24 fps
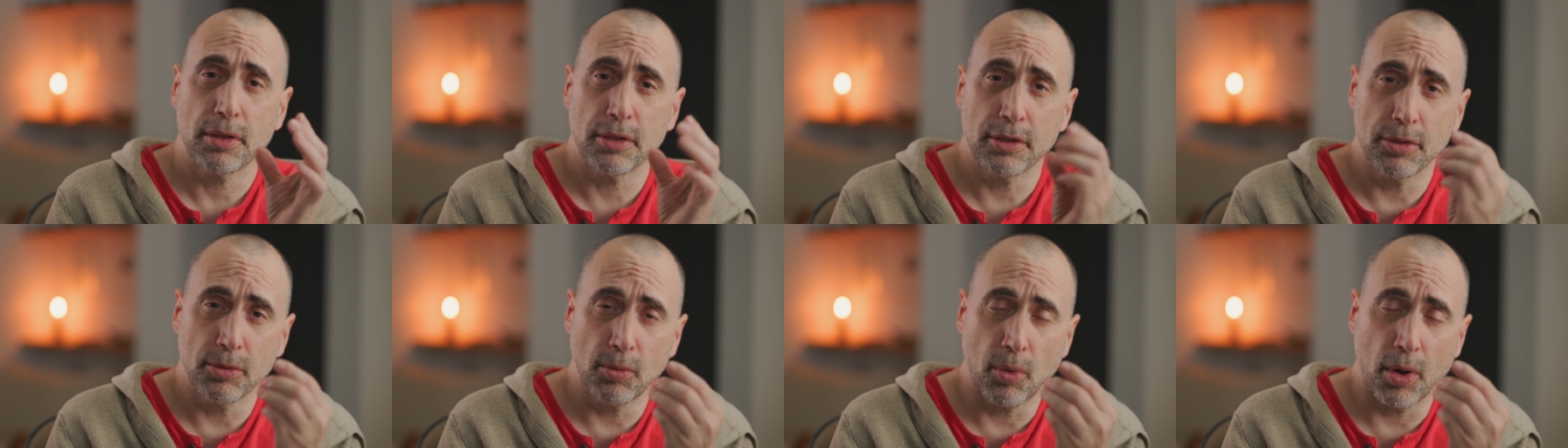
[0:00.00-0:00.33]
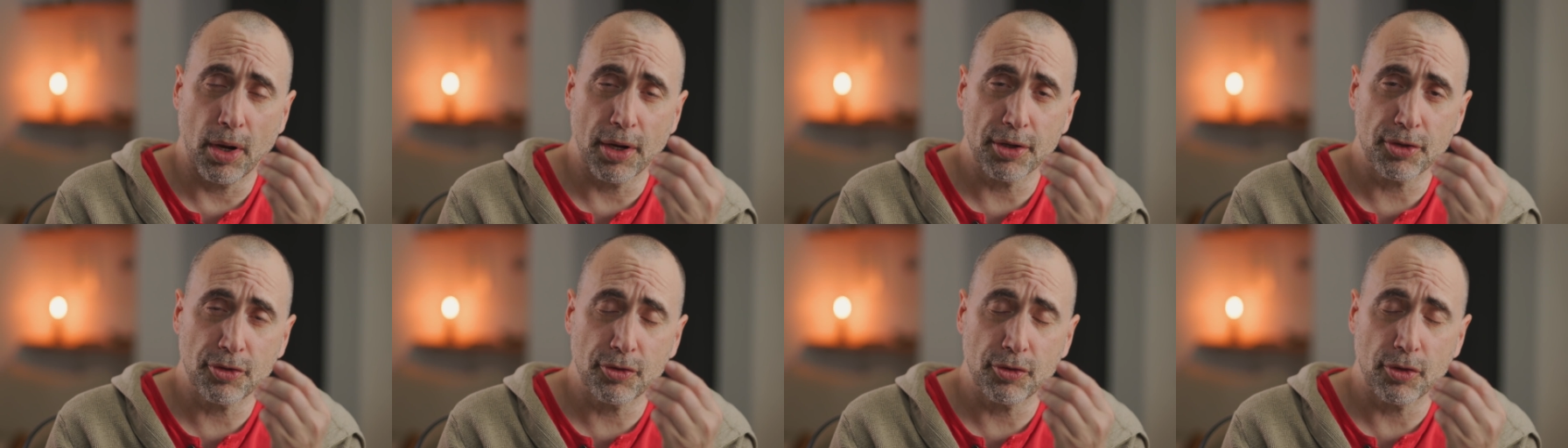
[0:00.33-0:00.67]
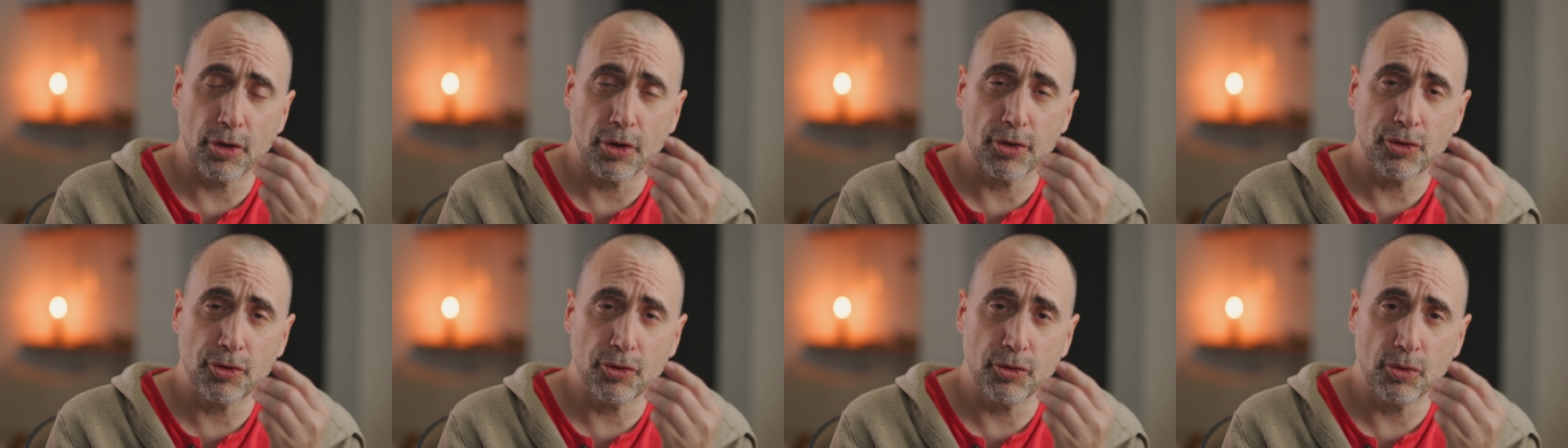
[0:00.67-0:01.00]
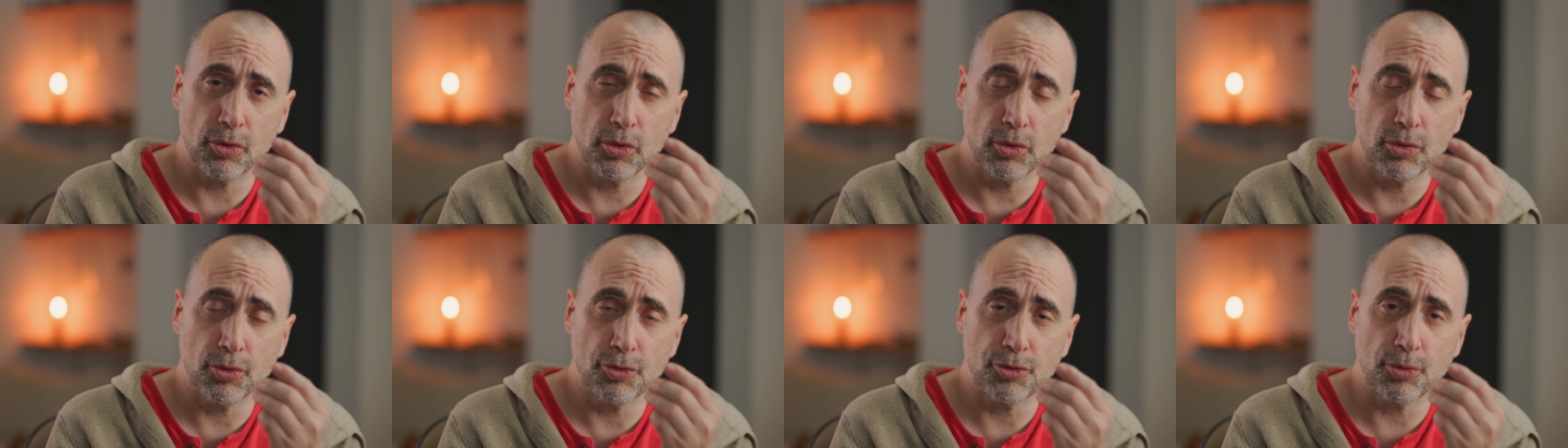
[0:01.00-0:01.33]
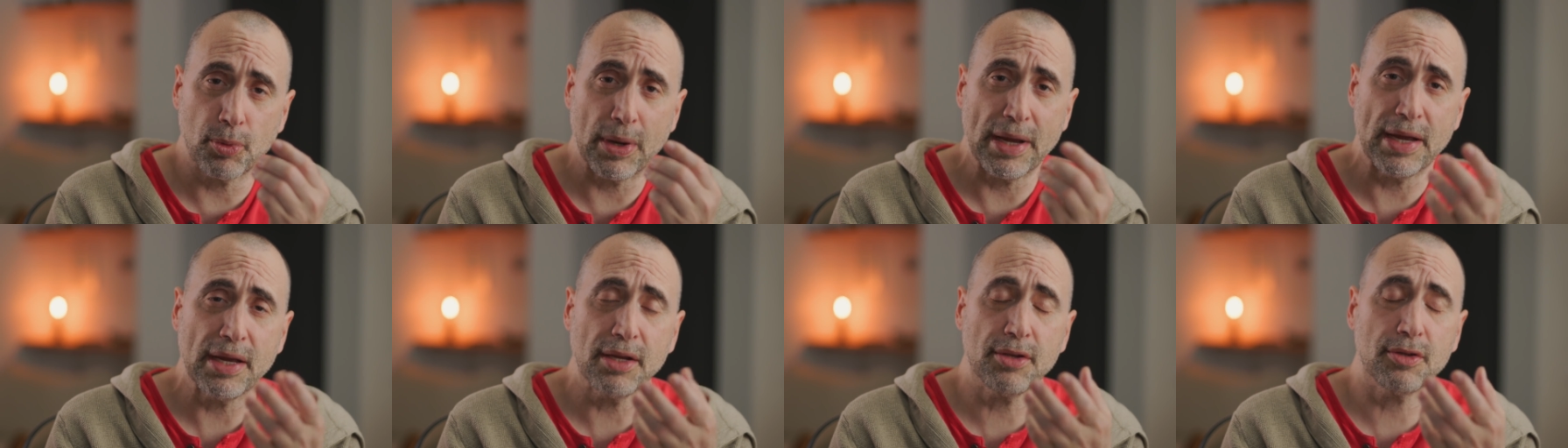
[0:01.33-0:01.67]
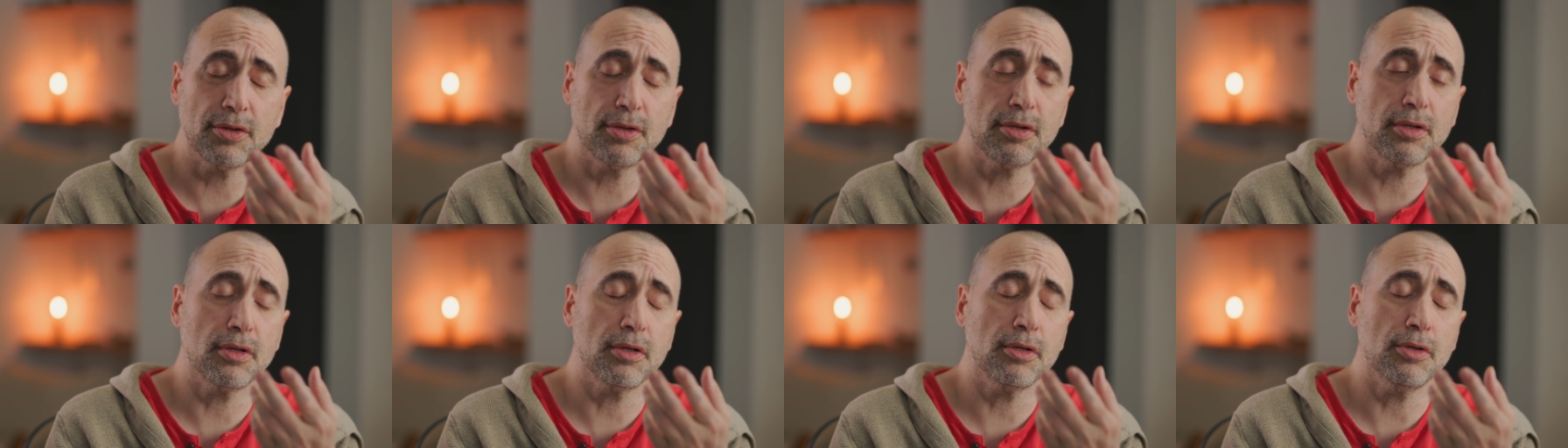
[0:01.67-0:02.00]
you want to lose
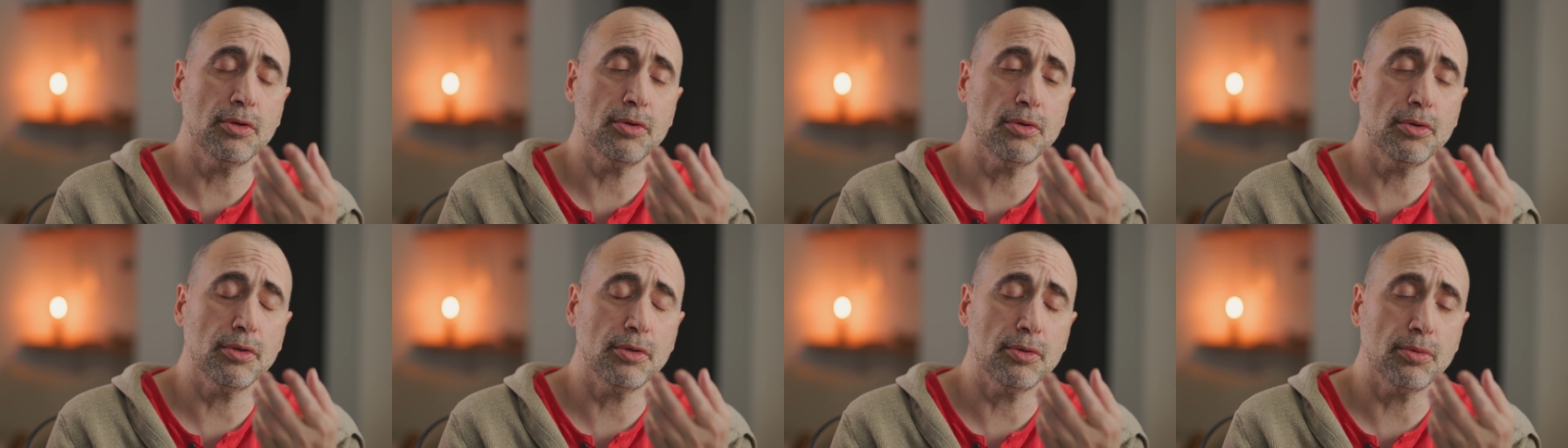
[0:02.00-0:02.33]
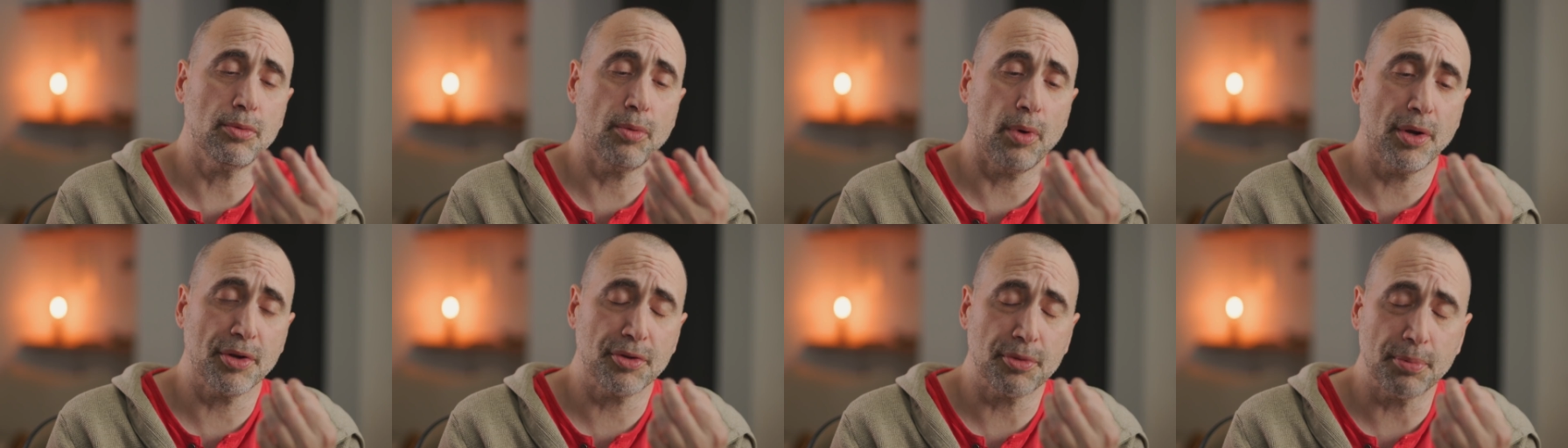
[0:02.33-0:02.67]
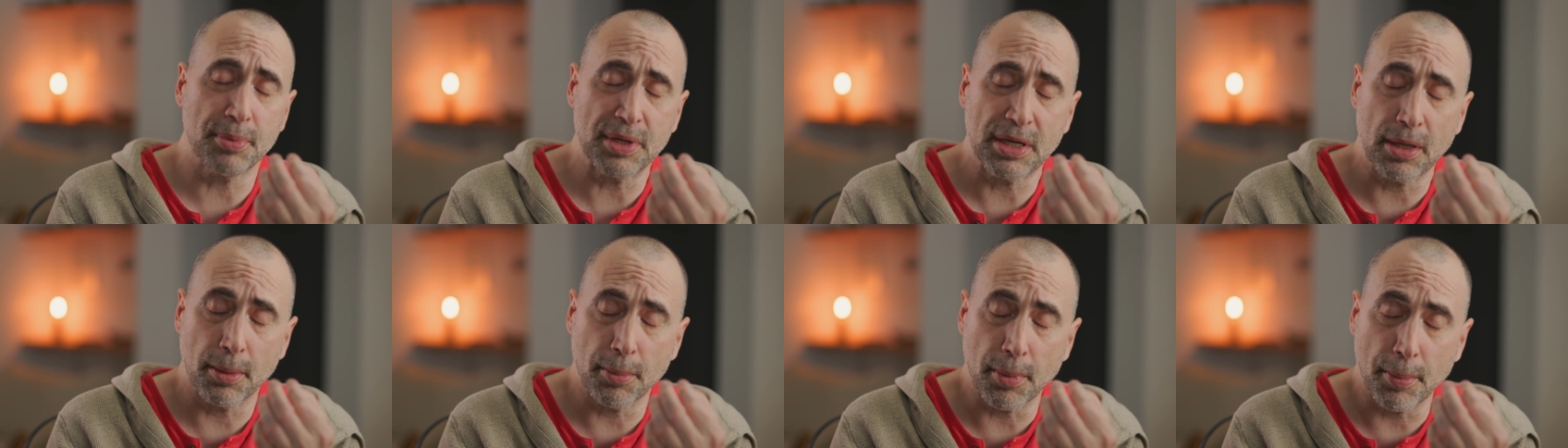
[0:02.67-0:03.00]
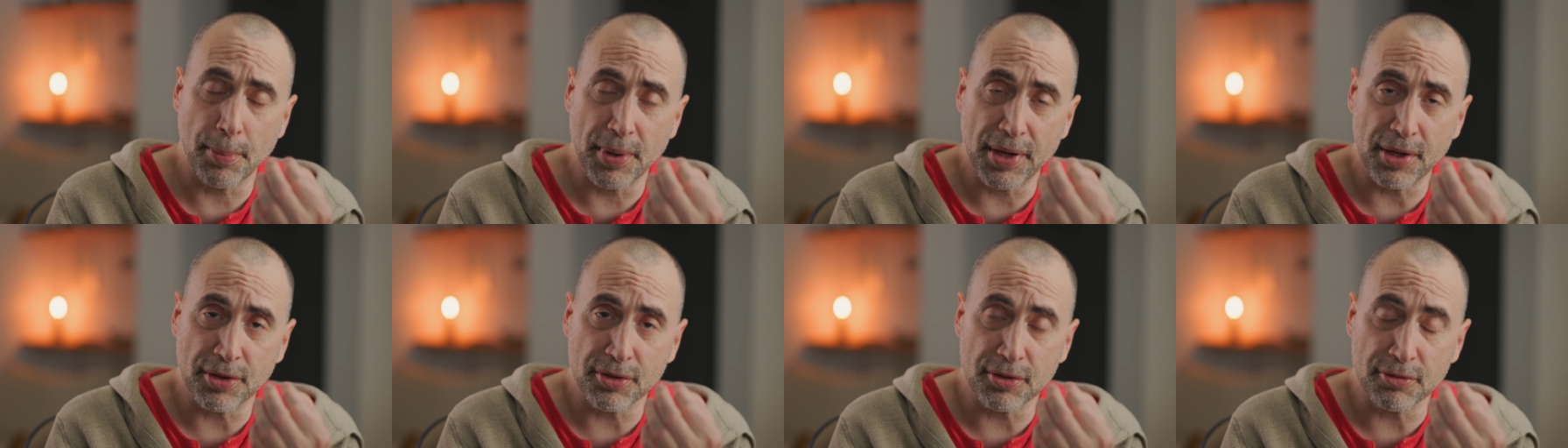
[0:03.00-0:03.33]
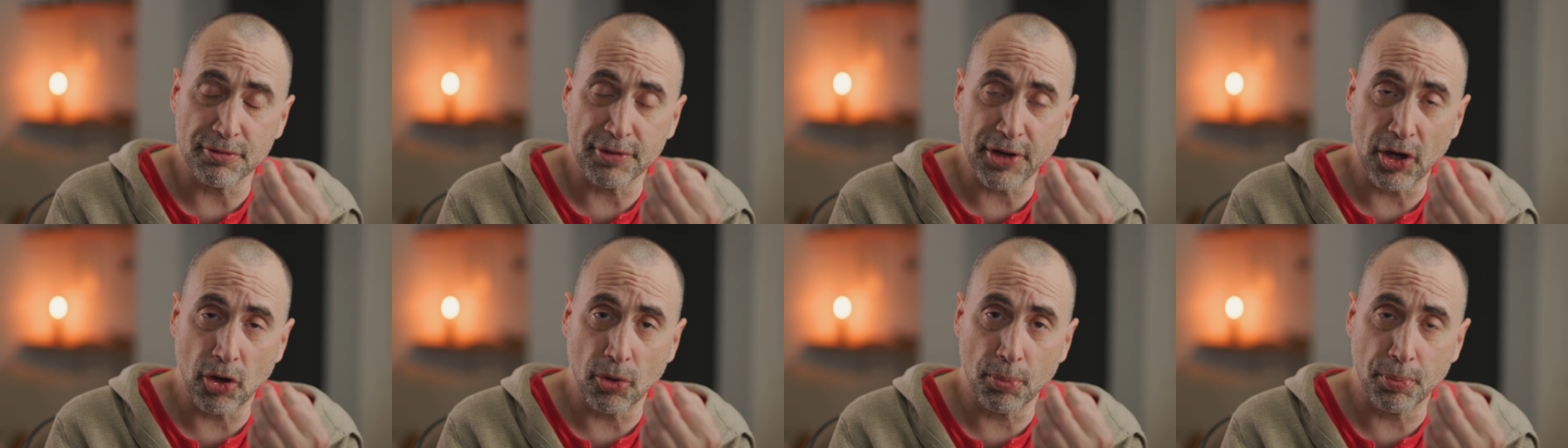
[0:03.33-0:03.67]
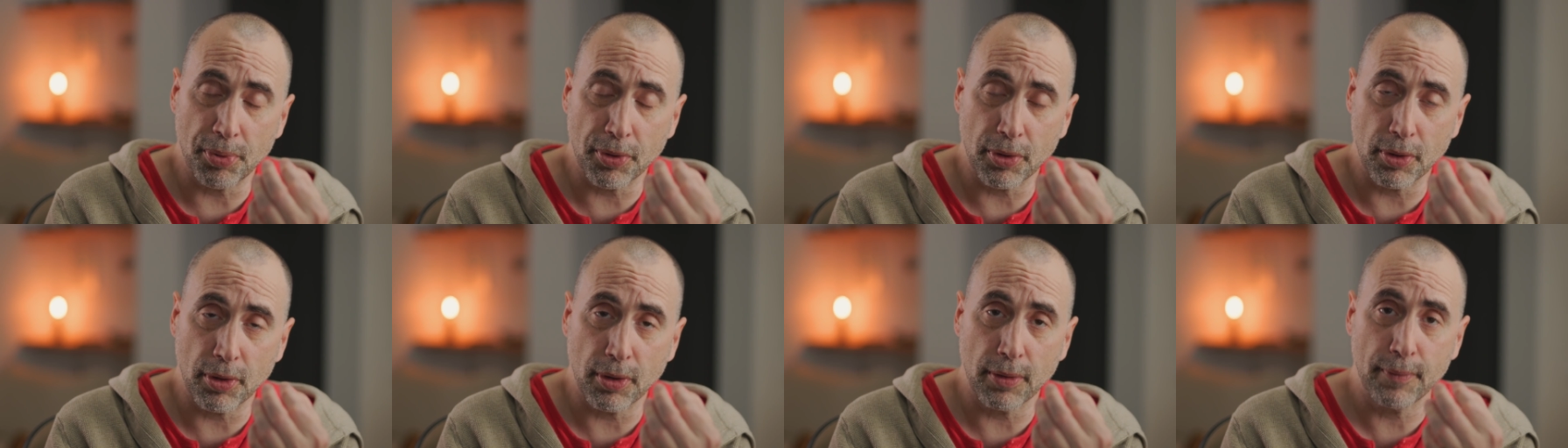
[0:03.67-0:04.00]
weight, you, you want to become a better
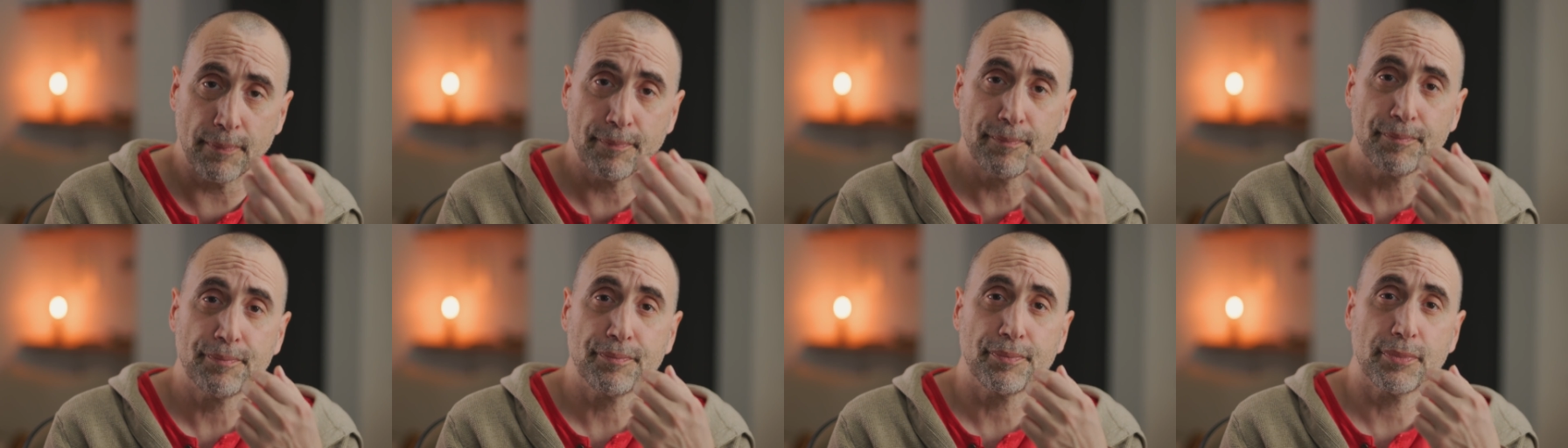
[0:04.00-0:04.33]
developer,